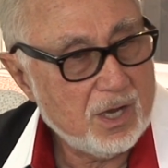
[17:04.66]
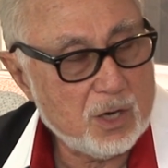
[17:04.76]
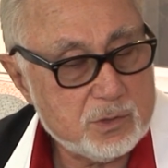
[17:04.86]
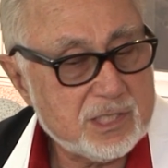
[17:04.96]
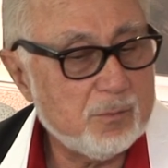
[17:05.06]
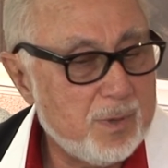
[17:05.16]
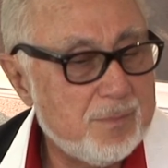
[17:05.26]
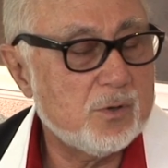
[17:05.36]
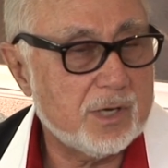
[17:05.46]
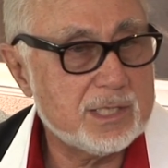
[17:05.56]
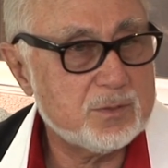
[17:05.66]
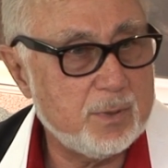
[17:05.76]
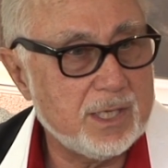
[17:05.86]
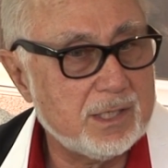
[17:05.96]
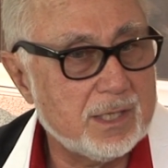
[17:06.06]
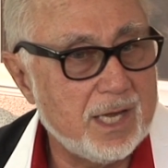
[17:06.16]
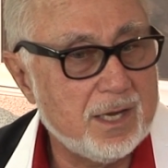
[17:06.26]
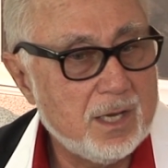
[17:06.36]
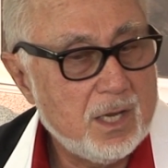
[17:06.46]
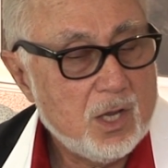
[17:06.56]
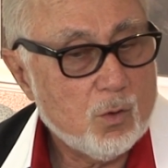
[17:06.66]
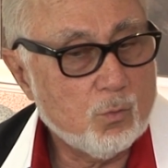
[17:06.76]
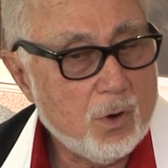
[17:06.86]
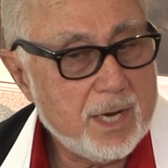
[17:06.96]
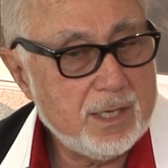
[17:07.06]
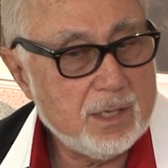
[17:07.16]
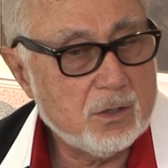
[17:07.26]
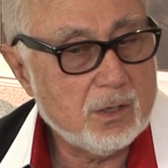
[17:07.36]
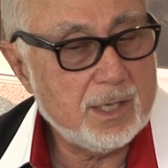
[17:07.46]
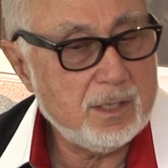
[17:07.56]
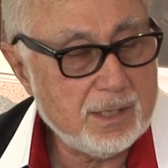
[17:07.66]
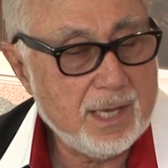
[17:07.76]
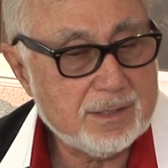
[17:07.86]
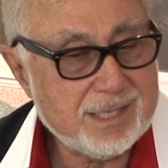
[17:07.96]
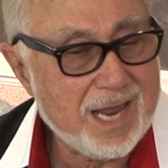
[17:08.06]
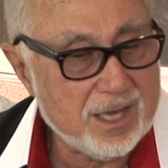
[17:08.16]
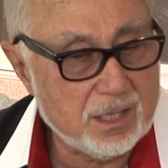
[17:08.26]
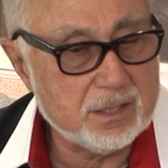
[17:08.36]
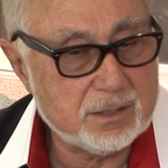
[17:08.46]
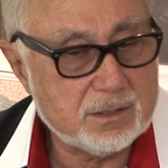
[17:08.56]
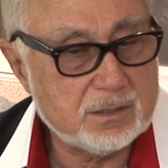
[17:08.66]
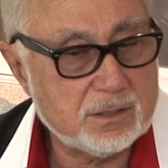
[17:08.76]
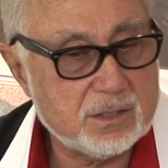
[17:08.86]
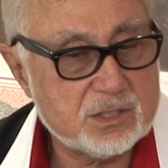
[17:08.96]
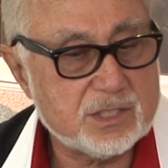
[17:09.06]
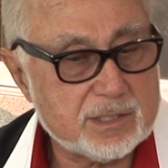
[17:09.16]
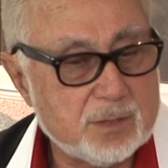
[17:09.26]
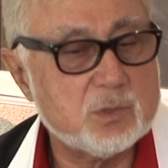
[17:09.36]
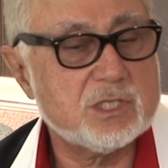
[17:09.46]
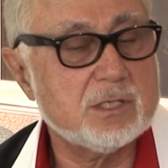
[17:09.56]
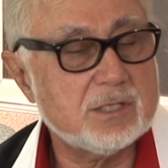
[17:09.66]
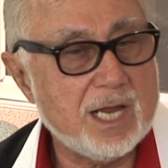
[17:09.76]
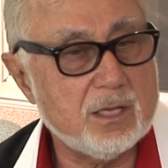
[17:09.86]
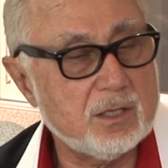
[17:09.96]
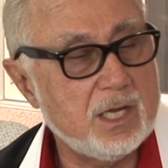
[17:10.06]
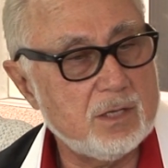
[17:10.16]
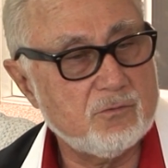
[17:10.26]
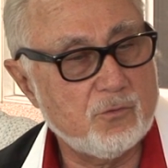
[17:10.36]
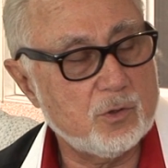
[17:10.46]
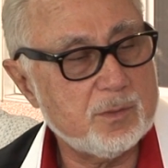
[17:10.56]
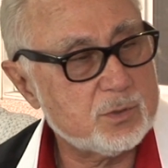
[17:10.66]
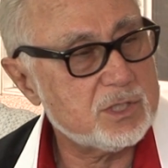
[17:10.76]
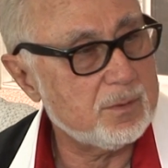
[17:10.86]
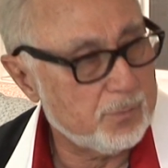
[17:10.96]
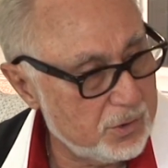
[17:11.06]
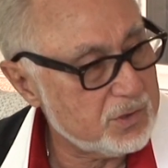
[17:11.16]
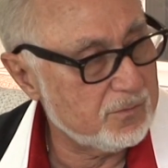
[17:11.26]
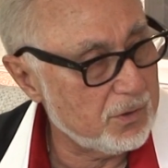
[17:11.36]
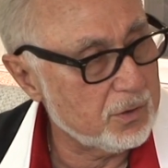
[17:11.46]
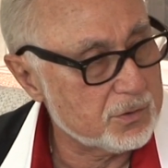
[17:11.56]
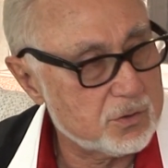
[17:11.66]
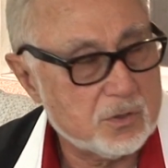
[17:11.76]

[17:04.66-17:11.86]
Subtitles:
I always tell people when I speak that writing or any talent is 60% talent and 40% perseverance.